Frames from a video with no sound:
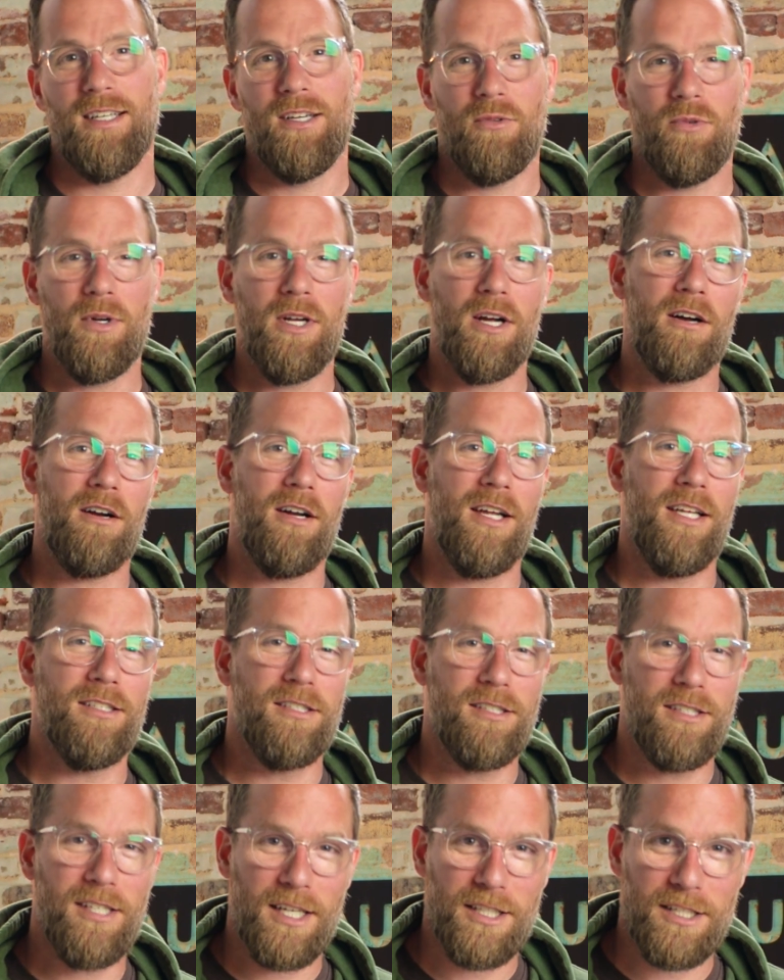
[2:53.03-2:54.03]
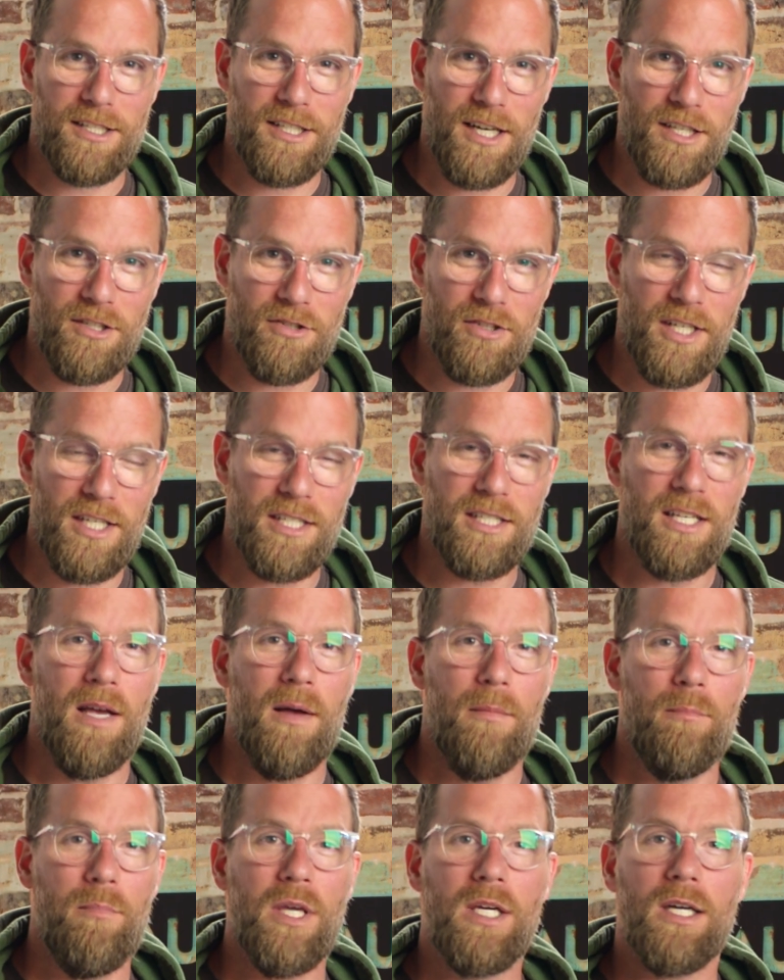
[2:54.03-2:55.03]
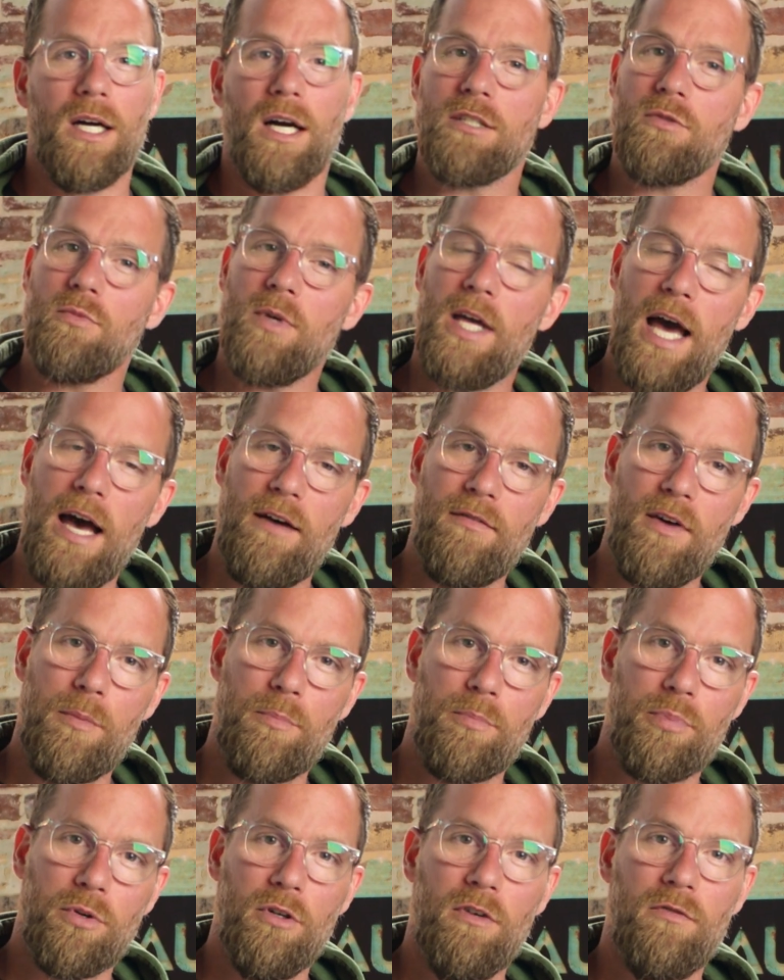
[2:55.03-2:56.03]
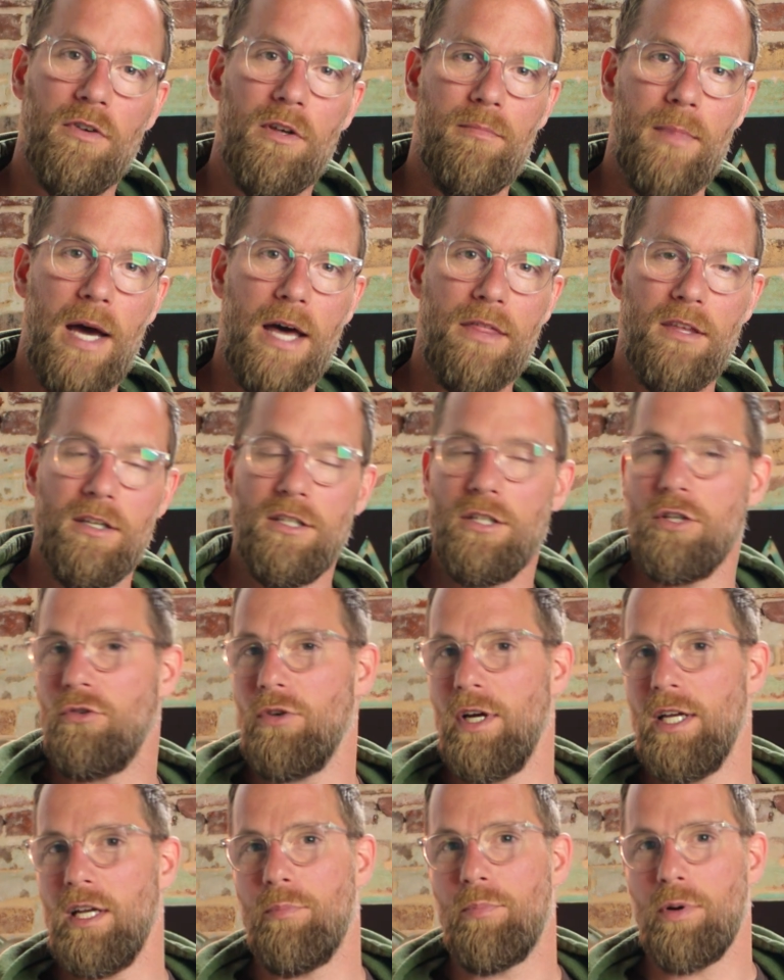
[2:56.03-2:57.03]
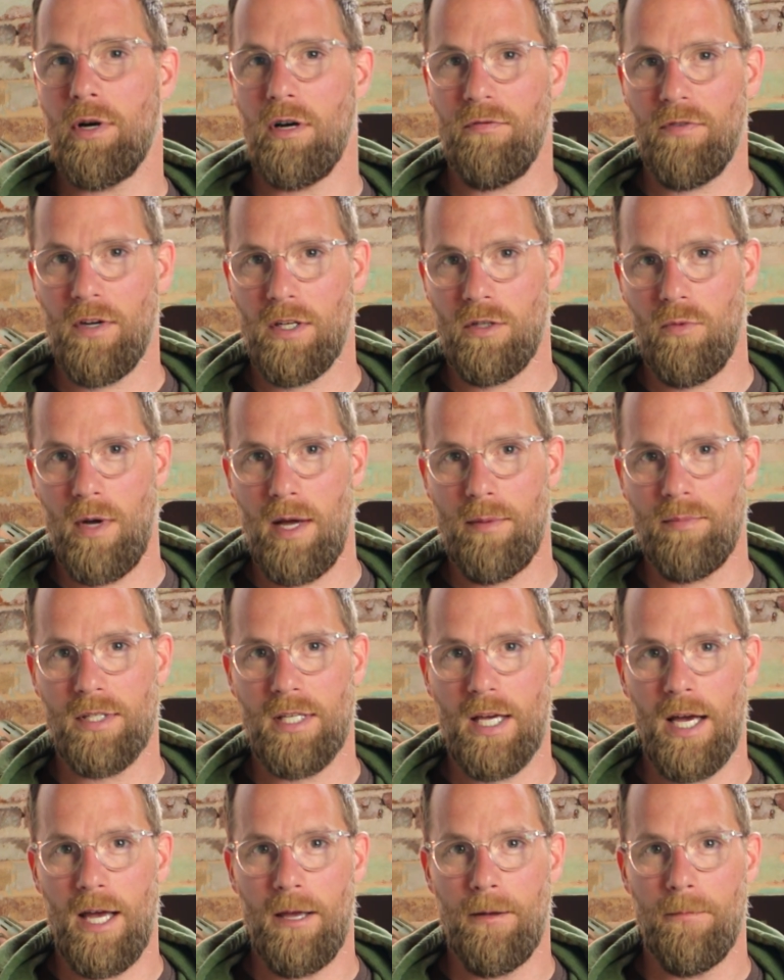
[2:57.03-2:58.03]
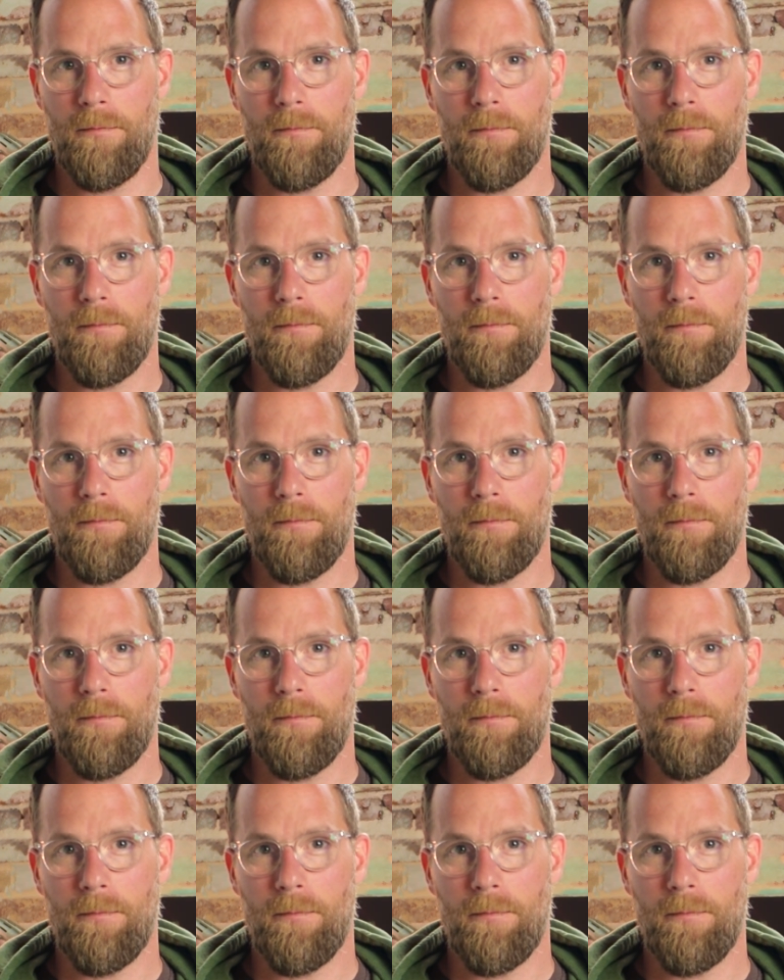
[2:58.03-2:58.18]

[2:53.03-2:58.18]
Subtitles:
We are in 6 countries because we have a proven method to create a perfect website.